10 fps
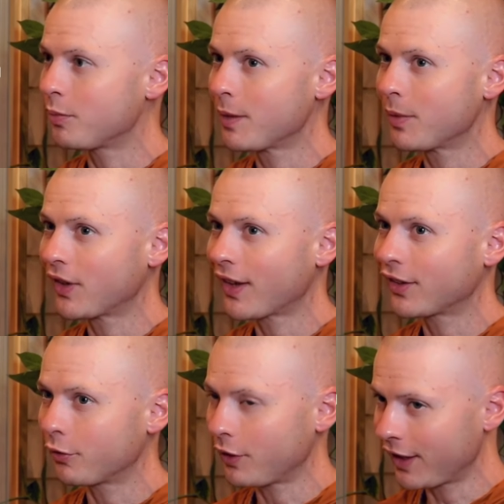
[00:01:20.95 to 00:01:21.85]
be
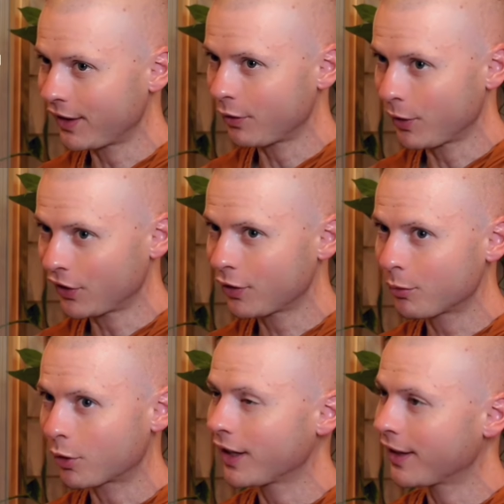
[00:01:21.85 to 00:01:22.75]
possessed of
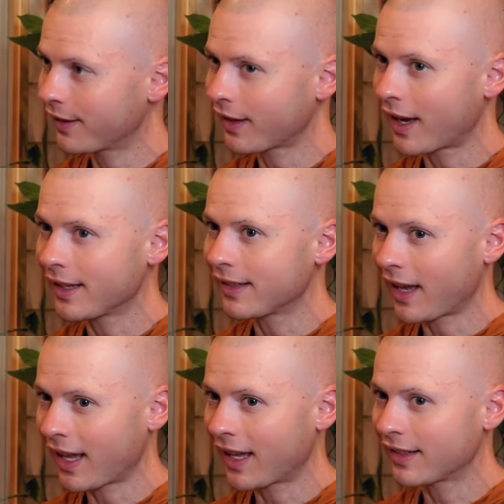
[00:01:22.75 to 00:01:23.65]
wisdom or insight,
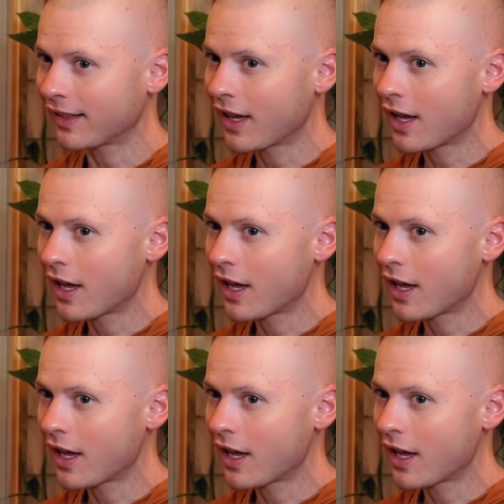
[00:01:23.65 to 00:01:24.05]
and